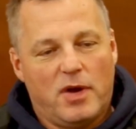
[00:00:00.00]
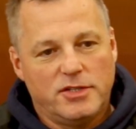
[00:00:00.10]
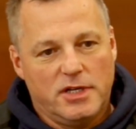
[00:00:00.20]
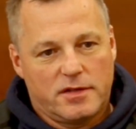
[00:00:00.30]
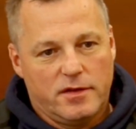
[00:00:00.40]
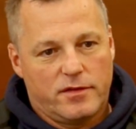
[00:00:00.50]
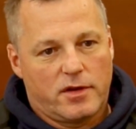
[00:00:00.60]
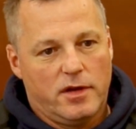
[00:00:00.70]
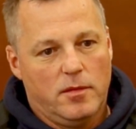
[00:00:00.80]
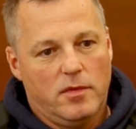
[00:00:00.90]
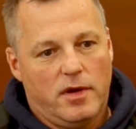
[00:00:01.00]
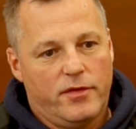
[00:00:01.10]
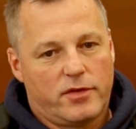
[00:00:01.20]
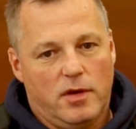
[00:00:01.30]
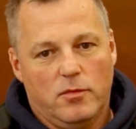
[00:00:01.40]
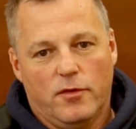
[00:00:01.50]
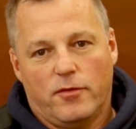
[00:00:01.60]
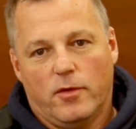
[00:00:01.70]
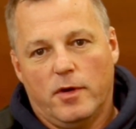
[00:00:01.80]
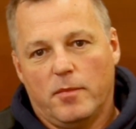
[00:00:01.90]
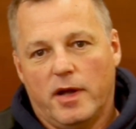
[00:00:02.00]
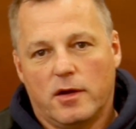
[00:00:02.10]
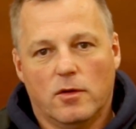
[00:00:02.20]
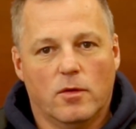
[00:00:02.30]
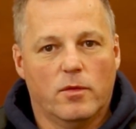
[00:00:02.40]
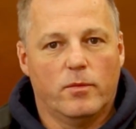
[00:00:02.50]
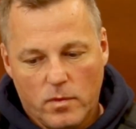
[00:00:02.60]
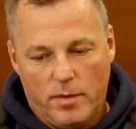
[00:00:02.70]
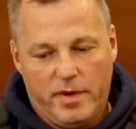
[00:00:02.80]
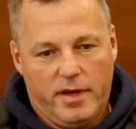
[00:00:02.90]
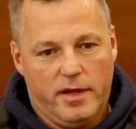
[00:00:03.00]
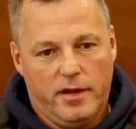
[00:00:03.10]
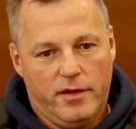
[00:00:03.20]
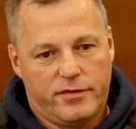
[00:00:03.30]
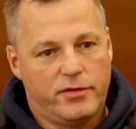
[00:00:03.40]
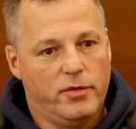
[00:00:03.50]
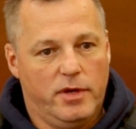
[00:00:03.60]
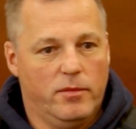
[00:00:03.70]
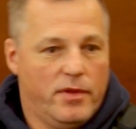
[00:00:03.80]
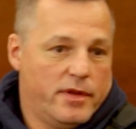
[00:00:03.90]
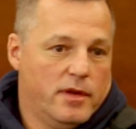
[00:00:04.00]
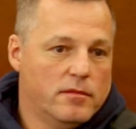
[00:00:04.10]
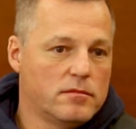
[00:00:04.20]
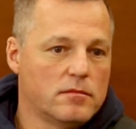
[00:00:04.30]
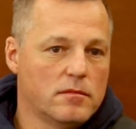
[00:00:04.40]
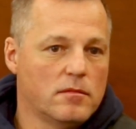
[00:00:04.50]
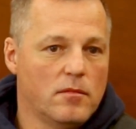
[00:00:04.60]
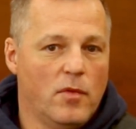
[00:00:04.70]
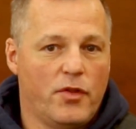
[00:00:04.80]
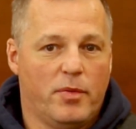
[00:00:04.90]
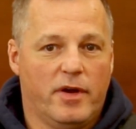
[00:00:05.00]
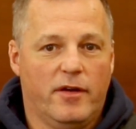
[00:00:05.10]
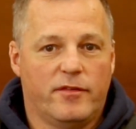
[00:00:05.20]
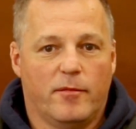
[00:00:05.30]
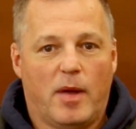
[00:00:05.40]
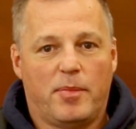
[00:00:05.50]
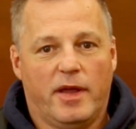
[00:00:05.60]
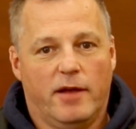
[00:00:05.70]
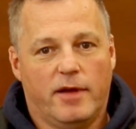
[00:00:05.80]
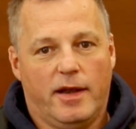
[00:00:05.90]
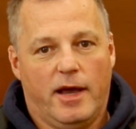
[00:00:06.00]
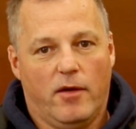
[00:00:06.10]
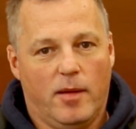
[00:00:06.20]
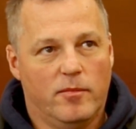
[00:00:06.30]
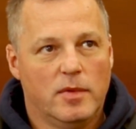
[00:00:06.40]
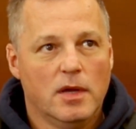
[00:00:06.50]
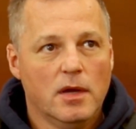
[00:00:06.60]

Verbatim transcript: project is gonna is gonna move forward. My goal would be to institute it within multiple areas of my plant. Right now, I'm